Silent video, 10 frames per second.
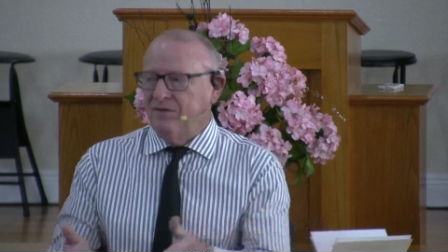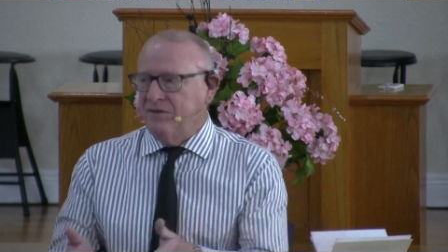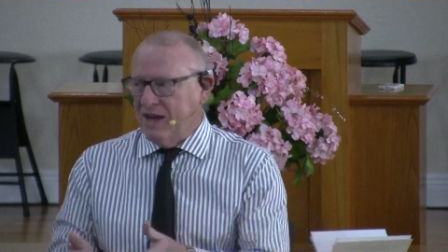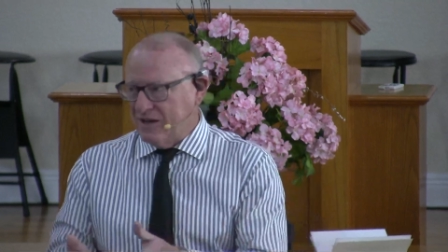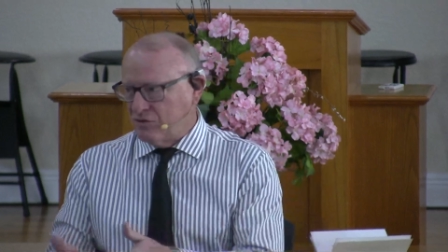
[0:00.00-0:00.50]

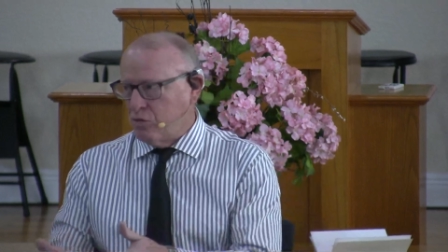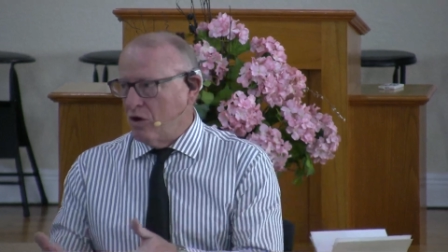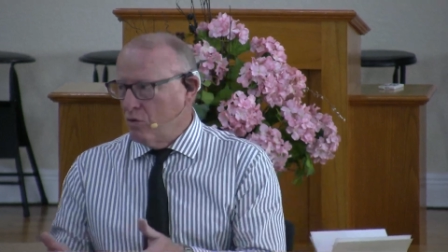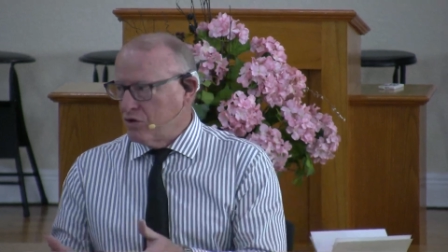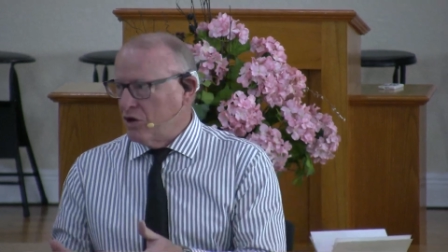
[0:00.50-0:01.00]
That's
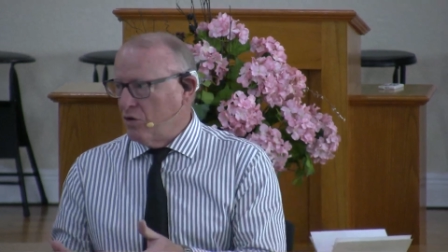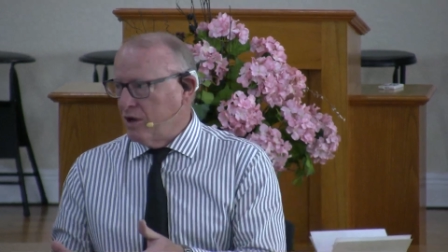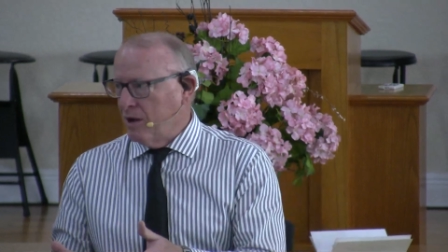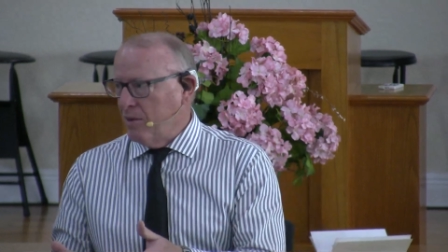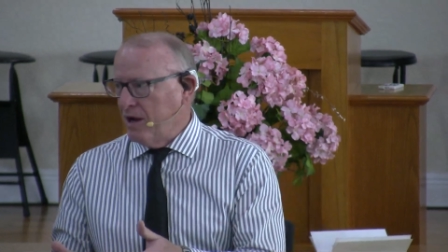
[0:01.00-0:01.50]
what we're
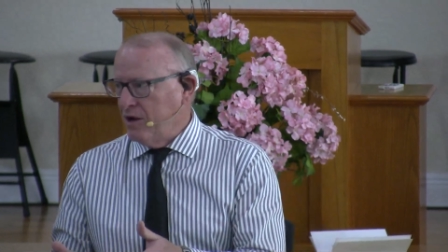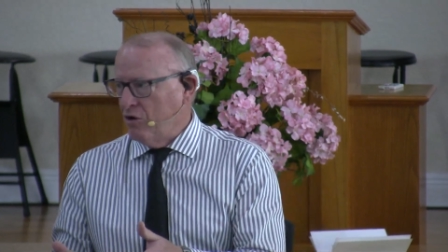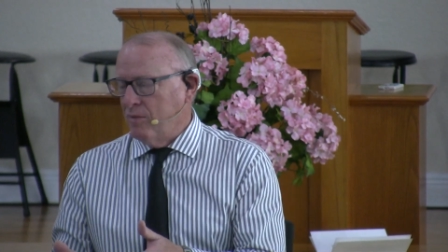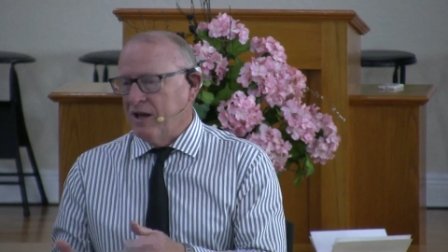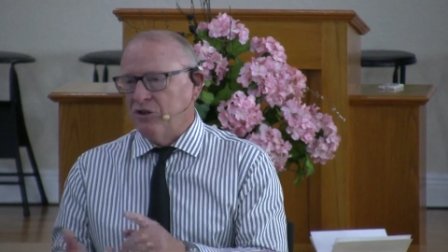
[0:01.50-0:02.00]
talking about here
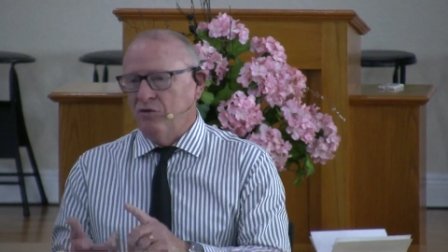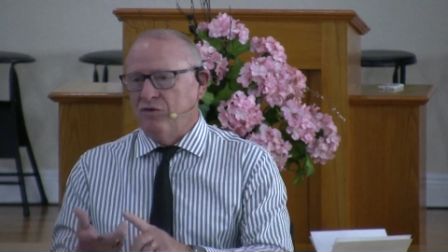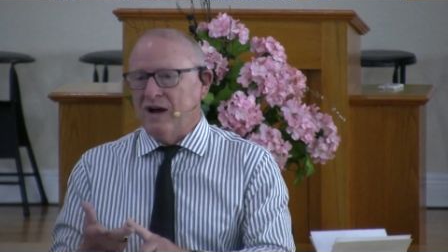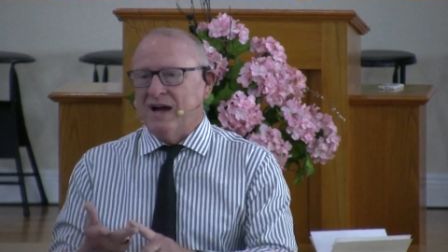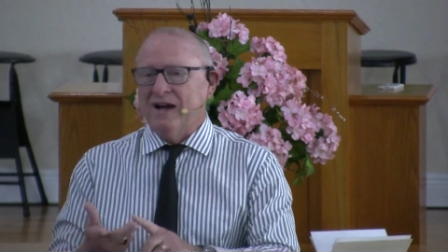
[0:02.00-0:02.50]
in Matthew
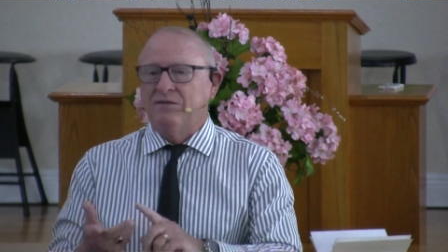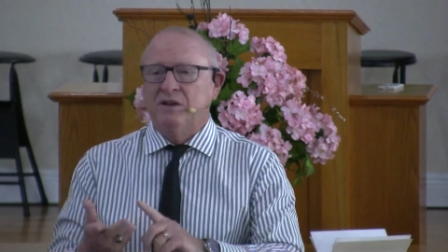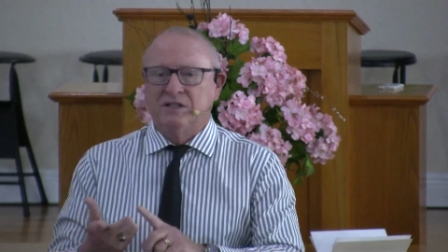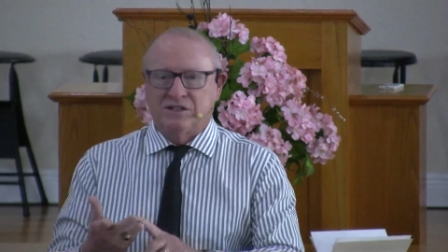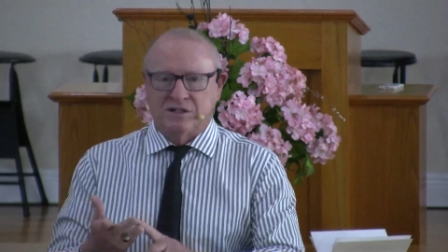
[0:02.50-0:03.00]
5,
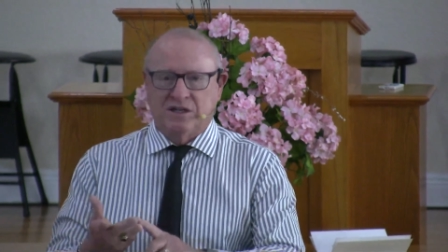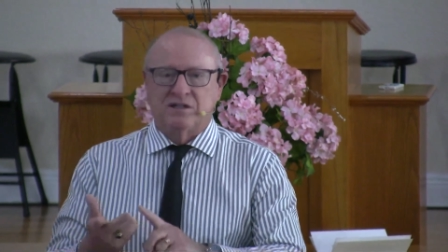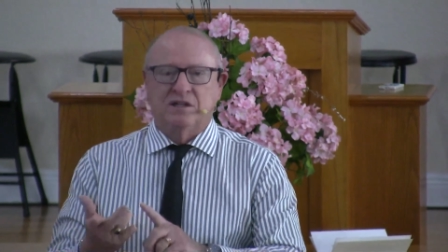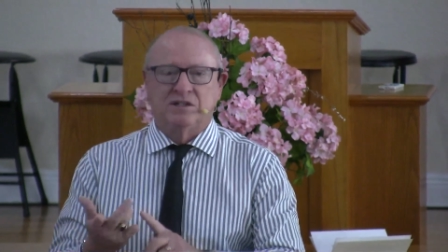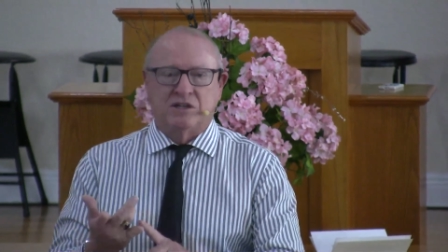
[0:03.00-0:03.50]

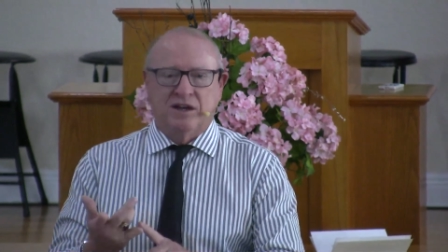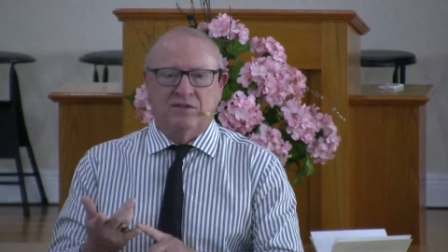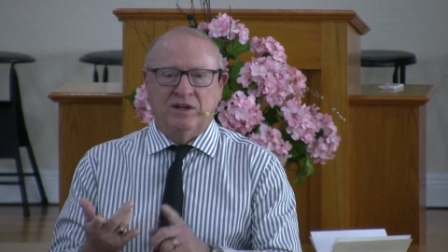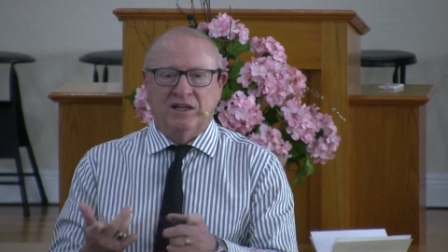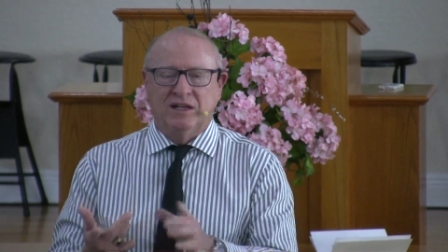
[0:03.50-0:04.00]
6, and
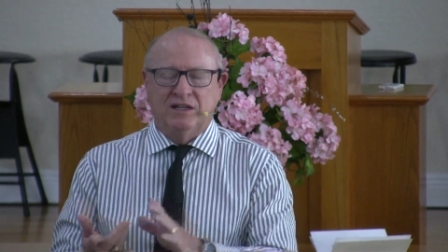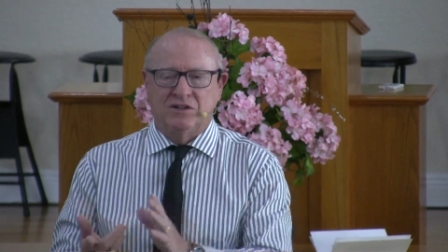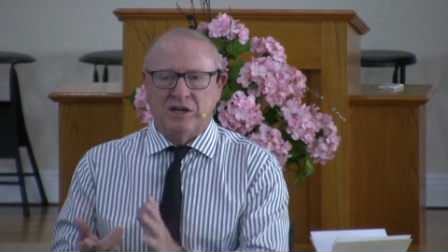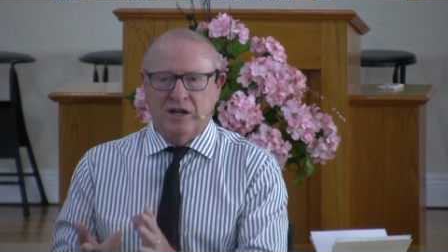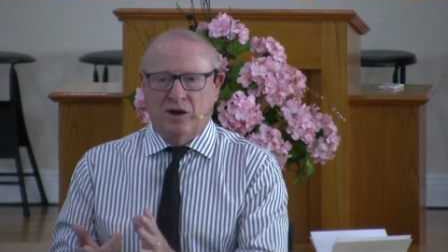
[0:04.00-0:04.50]
7. It
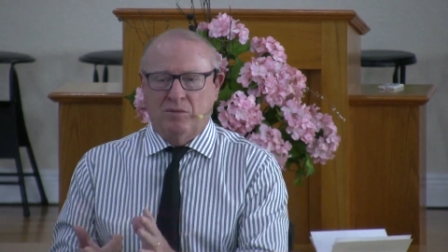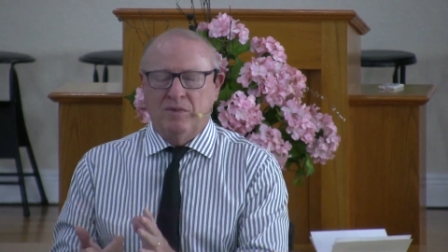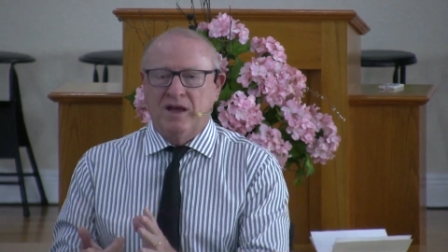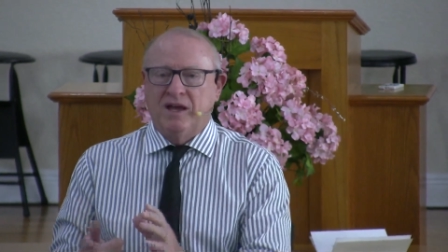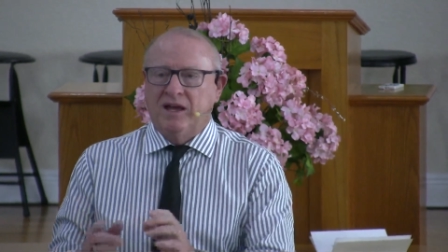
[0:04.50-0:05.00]
is him.
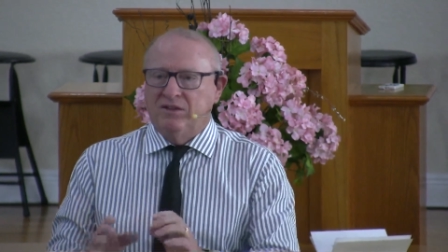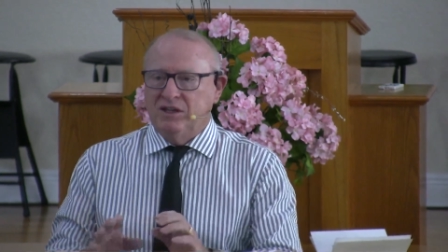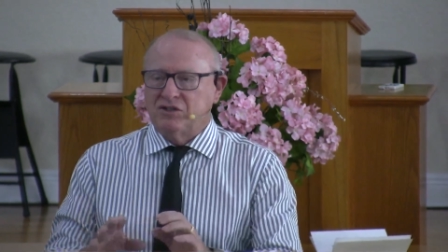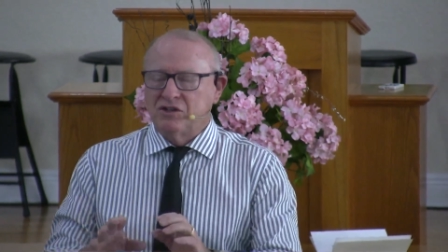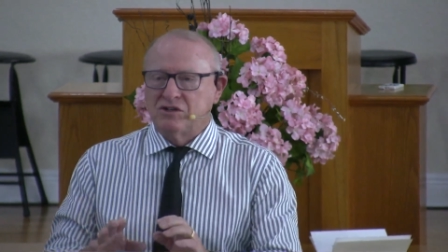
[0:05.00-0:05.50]

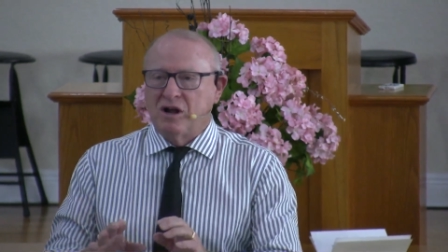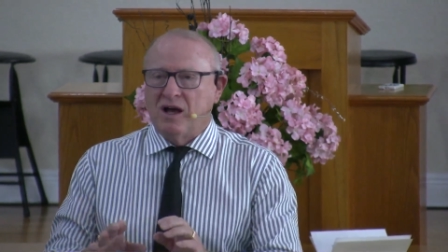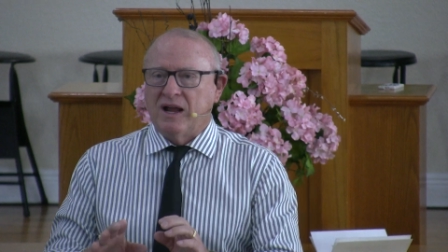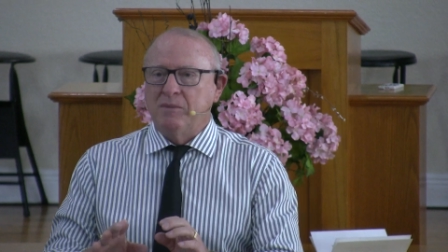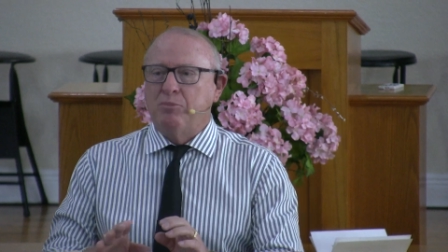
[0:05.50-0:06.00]
This is
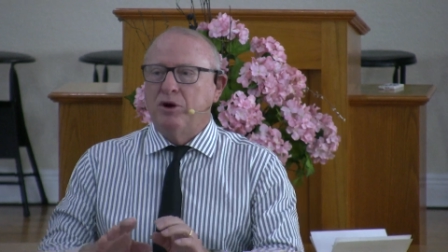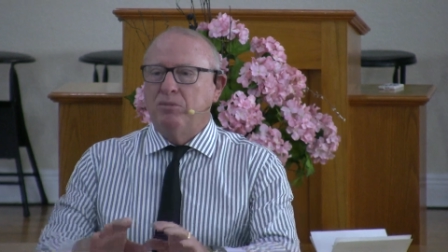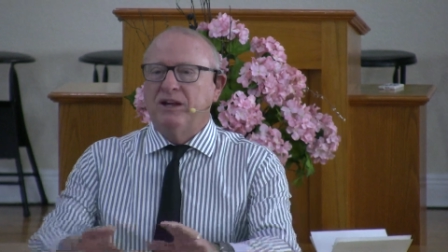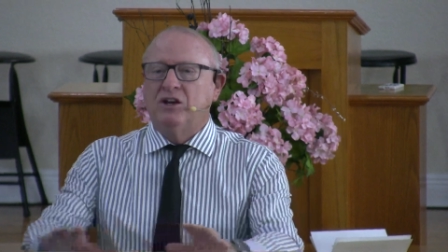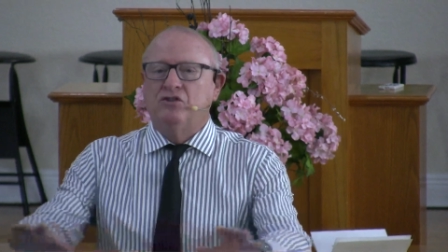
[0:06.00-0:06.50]
not a
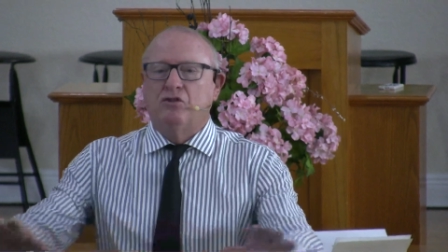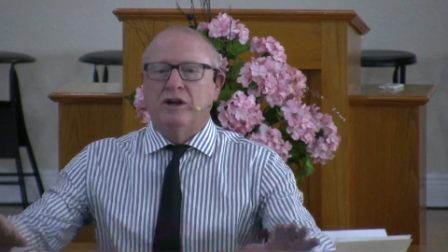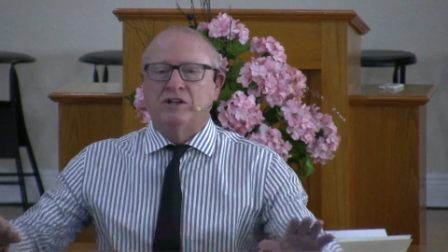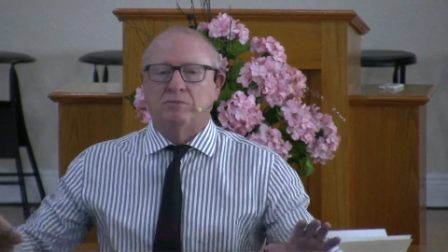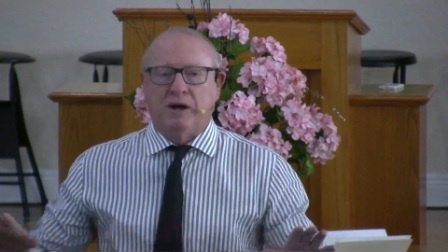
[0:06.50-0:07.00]
public
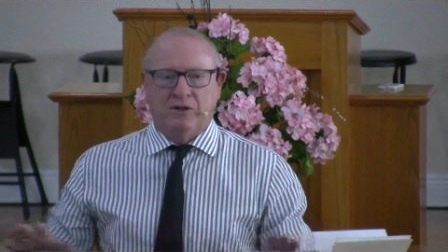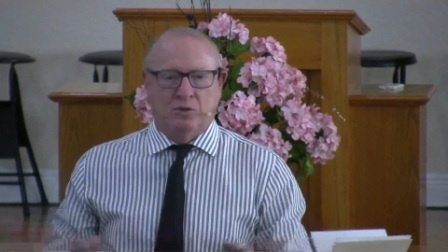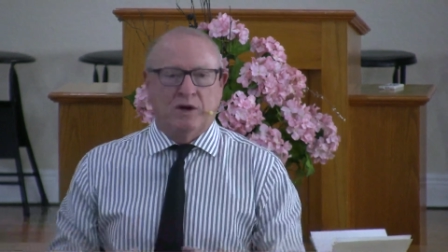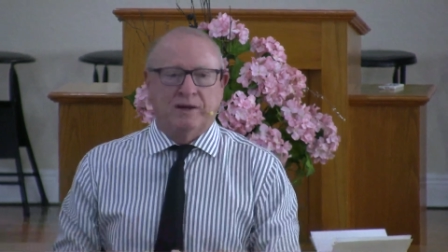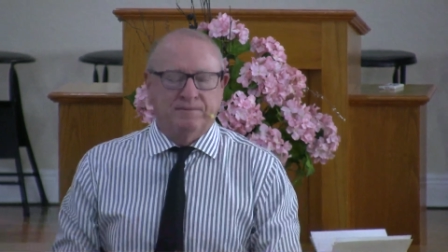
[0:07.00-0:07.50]
address, by the
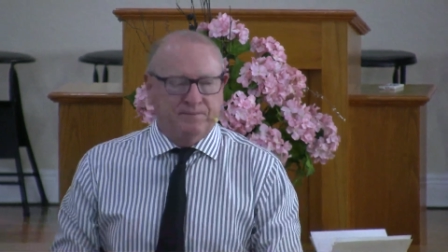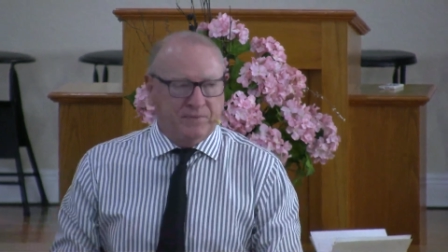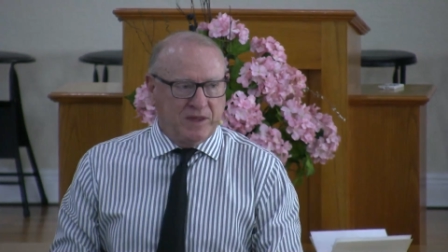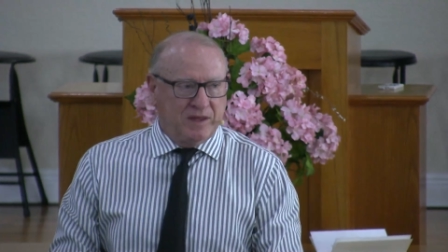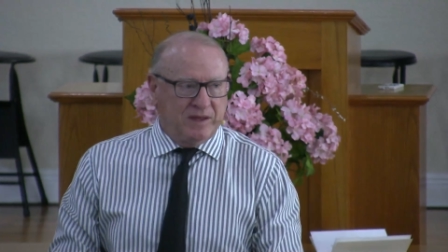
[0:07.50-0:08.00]
way.
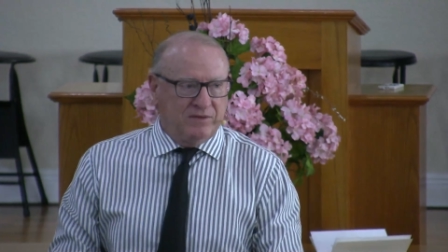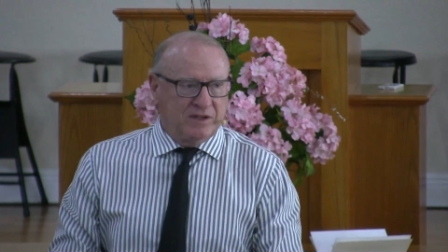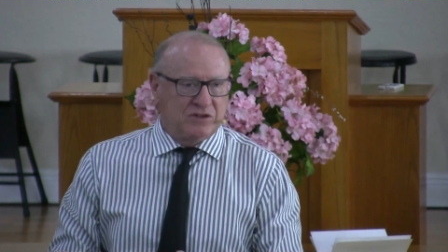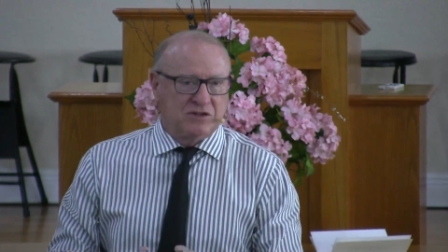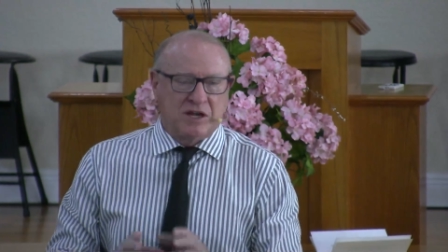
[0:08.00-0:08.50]

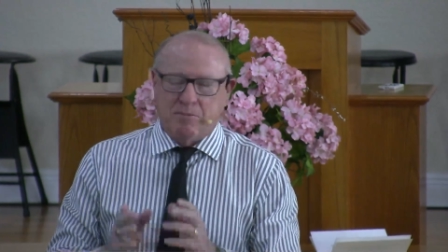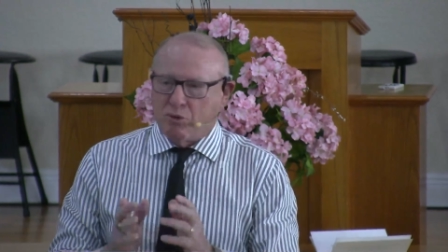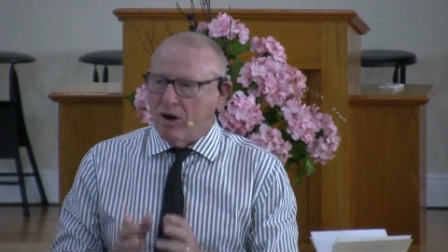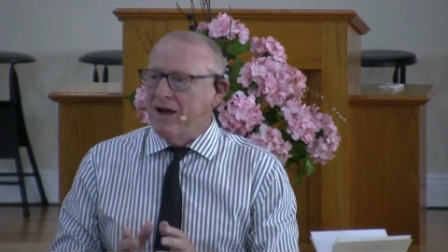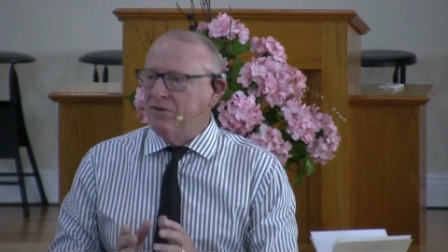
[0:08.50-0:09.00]
This is a
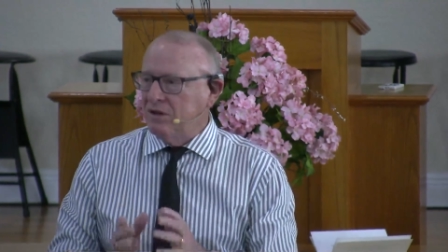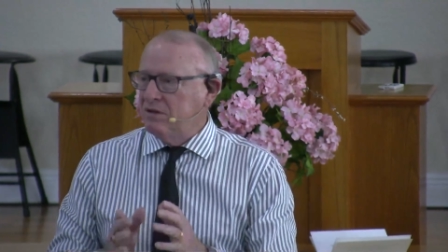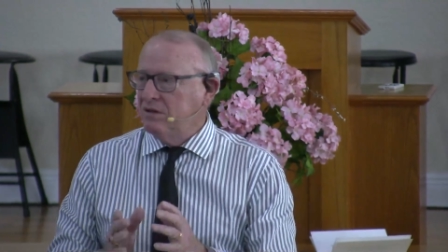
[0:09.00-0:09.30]
private